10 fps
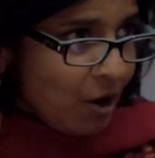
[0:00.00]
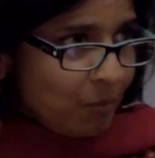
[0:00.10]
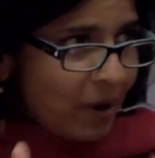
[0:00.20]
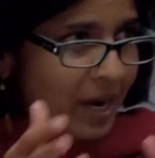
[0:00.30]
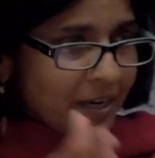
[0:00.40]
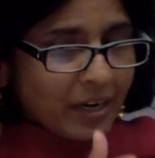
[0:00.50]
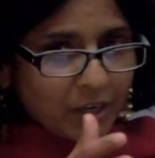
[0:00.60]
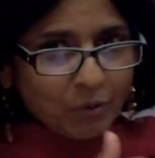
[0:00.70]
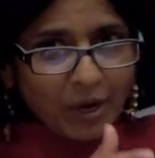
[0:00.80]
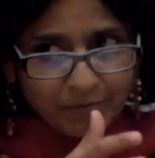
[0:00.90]
where
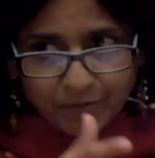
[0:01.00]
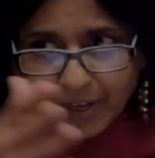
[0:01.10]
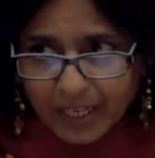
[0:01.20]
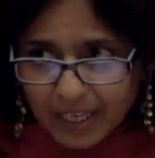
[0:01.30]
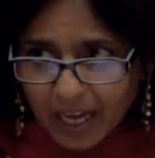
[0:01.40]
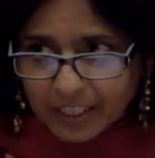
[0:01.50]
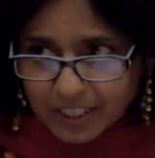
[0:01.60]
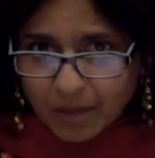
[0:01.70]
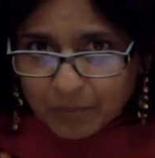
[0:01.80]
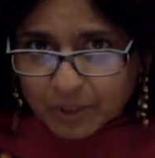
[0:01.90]
you have very large
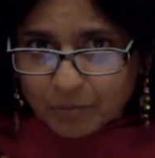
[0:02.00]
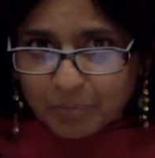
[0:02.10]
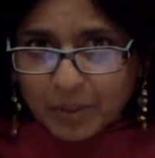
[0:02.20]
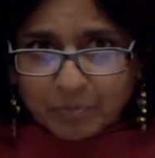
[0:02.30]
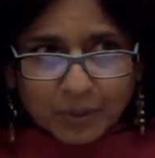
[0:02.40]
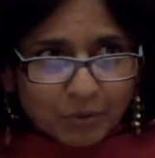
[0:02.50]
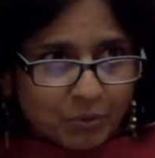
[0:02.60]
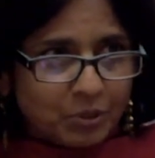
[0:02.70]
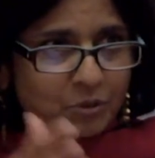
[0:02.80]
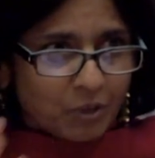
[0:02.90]
numbers of people
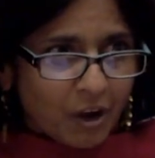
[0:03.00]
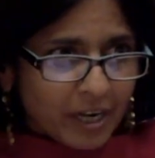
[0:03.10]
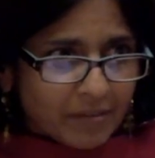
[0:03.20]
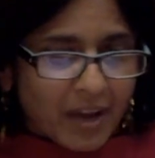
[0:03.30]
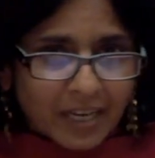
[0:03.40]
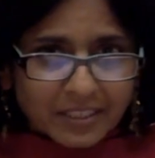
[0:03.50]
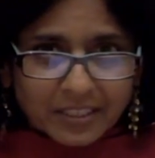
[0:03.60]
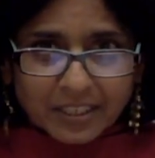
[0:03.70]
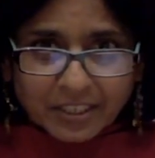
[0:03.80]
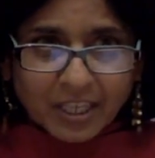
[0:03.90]
who do not have
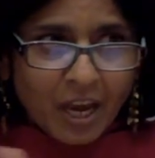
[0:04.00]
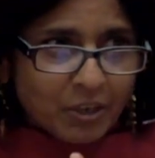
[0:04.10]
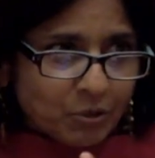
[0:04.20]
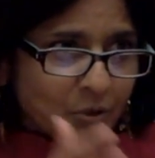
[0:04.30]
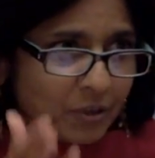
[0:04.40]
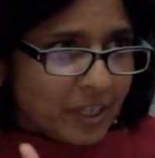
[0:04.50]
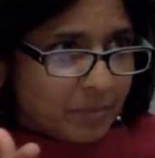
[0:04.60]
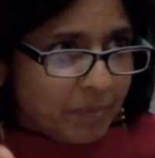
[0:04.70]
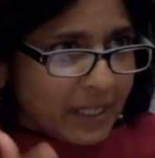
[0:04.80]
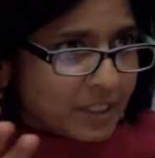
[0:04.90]
access to
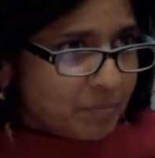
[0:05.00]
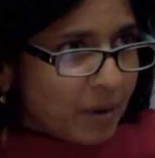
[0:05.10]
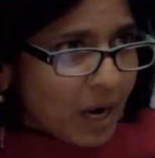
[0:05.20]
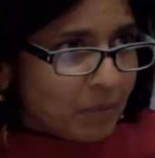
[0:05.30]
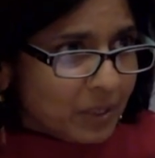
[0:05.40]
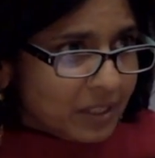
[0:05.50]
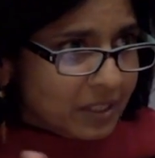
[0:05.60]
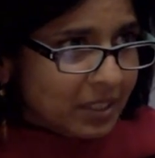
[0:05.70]
grid-based power?